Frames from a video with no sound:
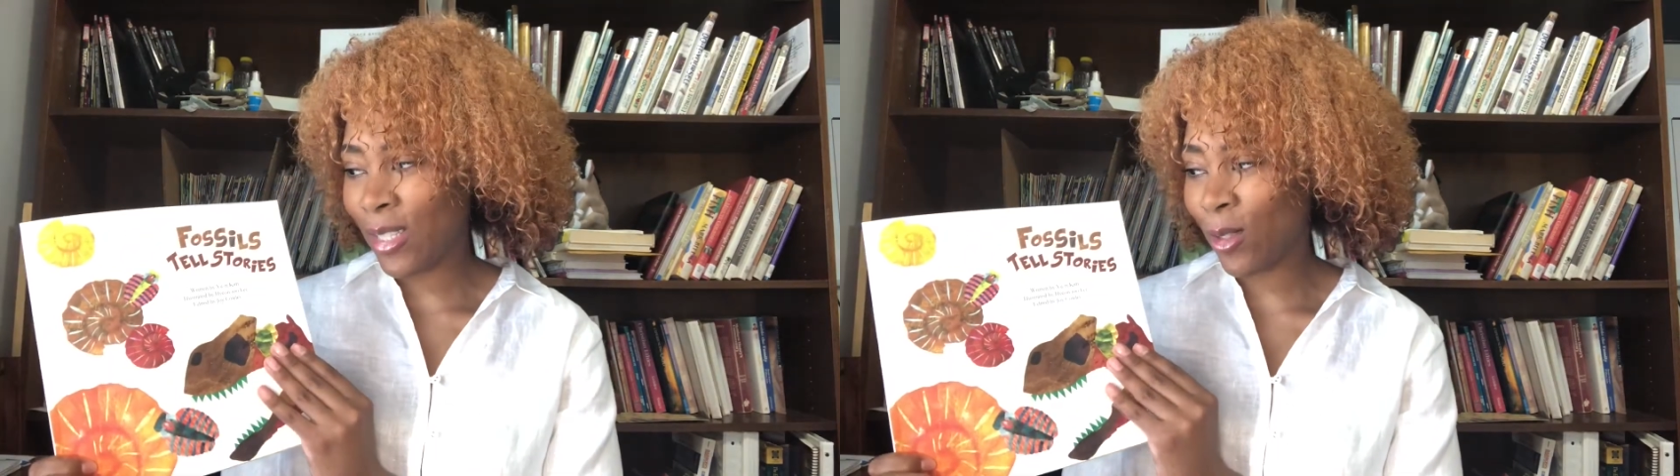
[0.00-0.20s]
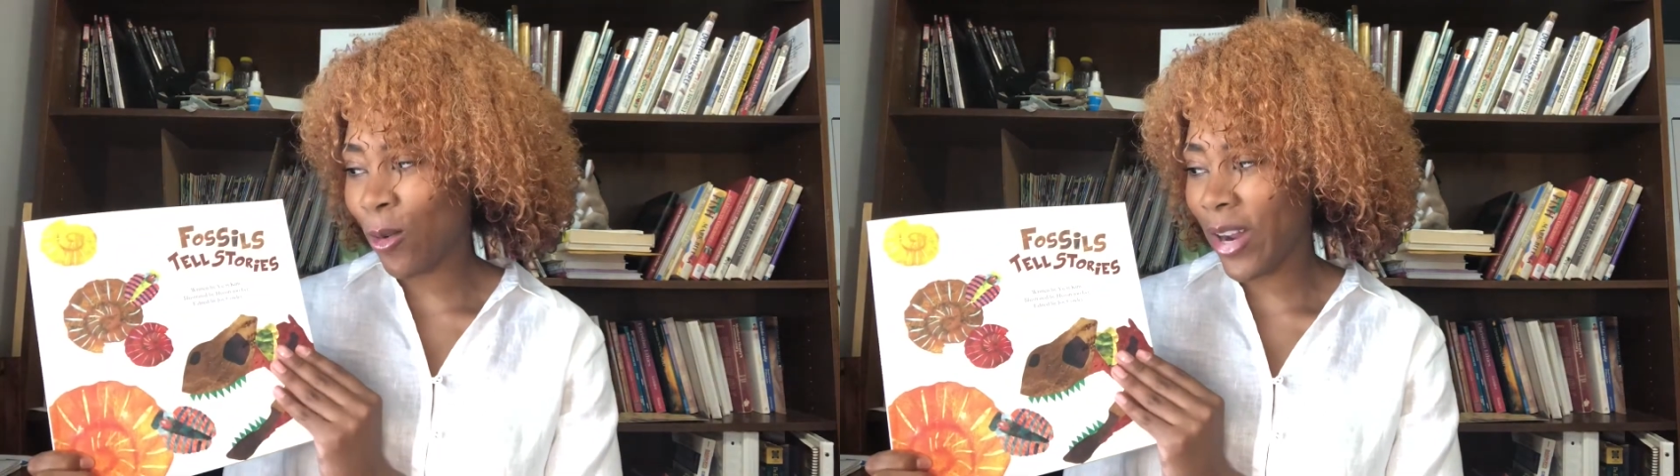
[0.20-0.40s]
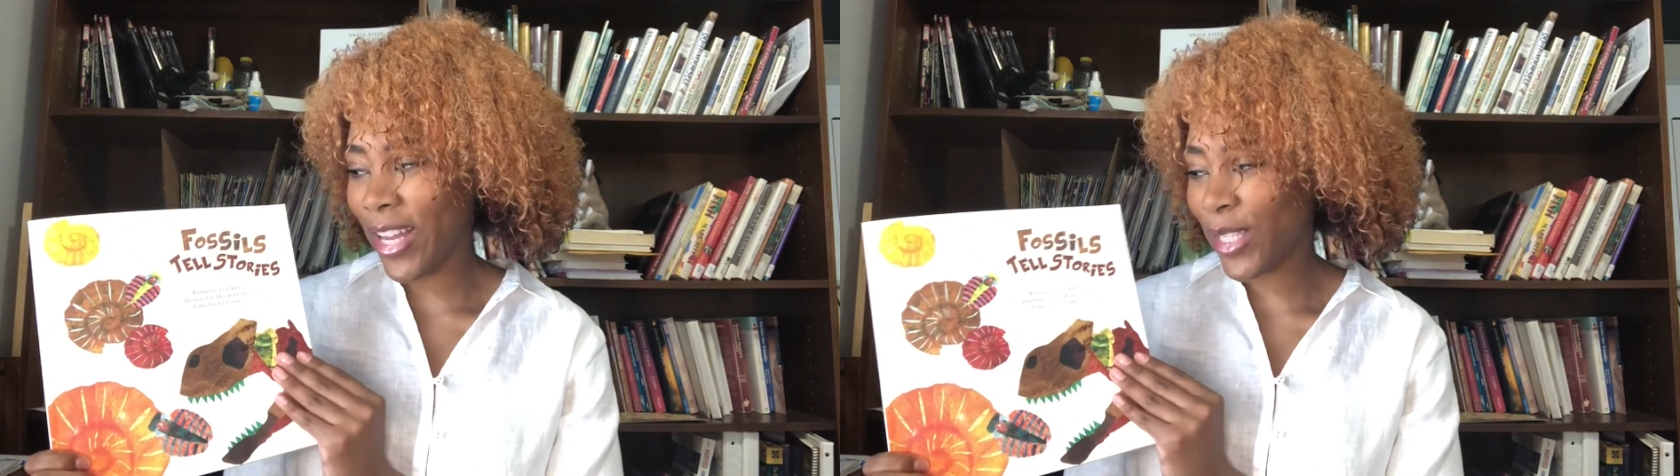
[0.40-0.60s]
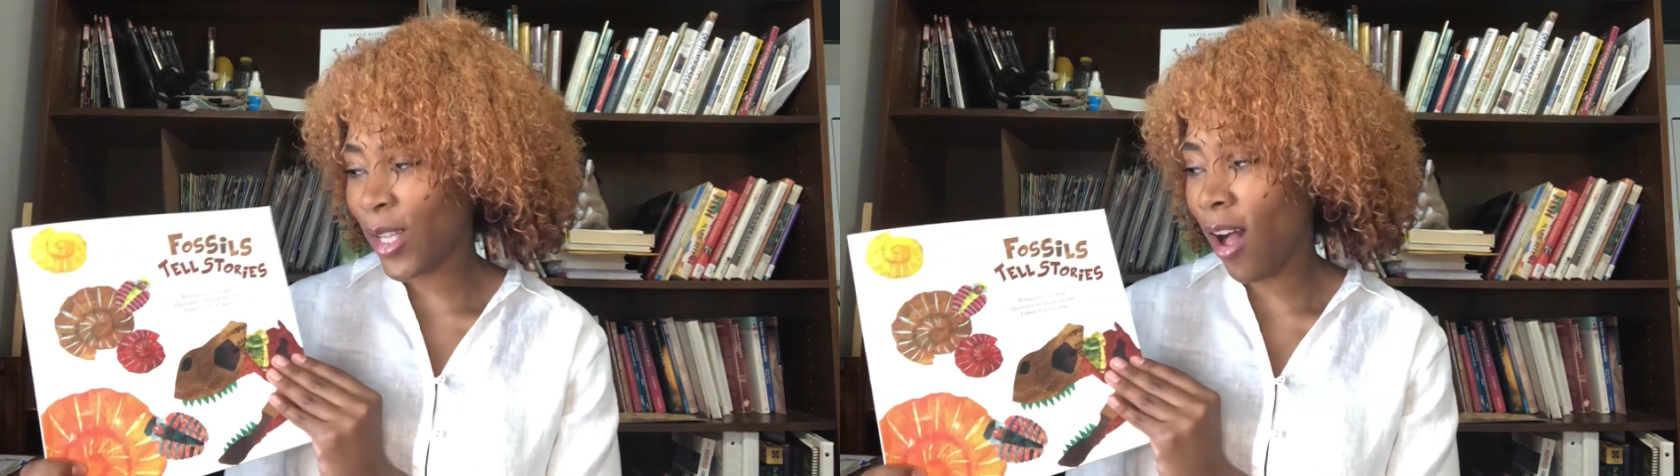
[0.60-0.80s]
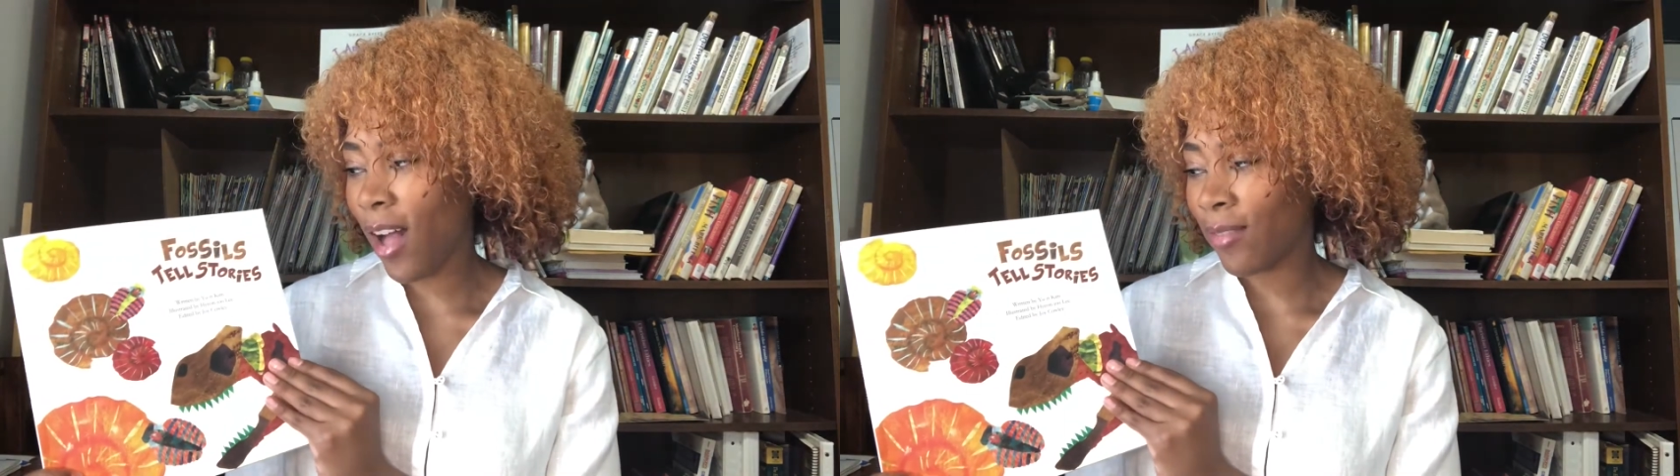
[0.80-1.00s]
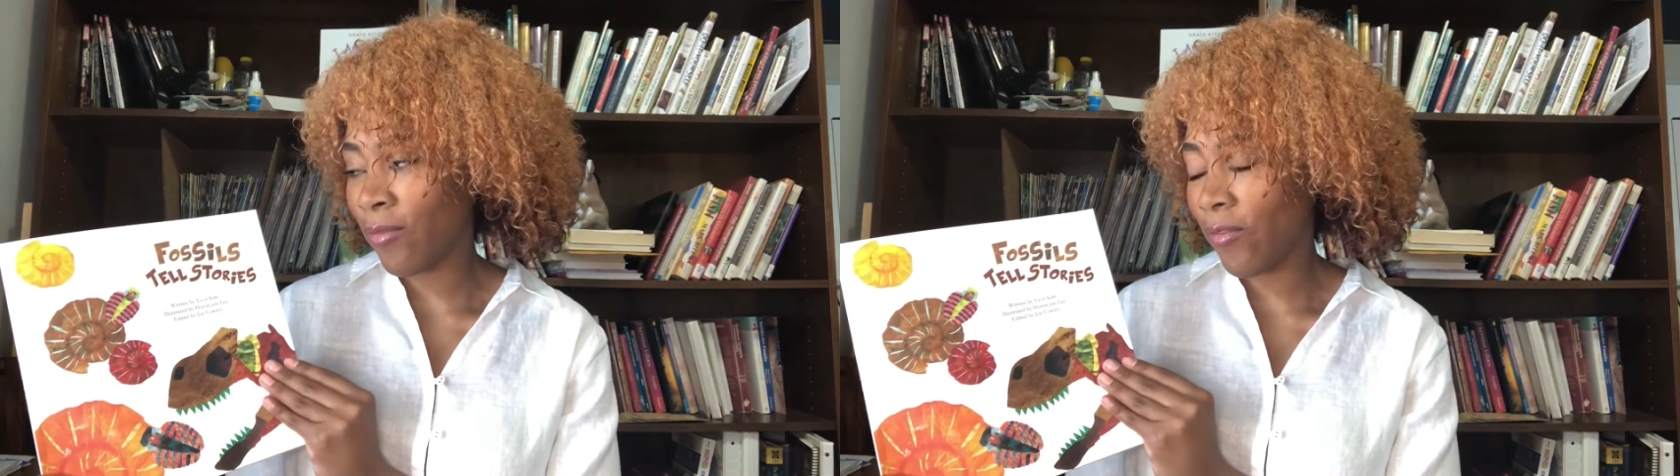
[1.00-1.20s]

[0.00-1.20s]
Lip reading: story is called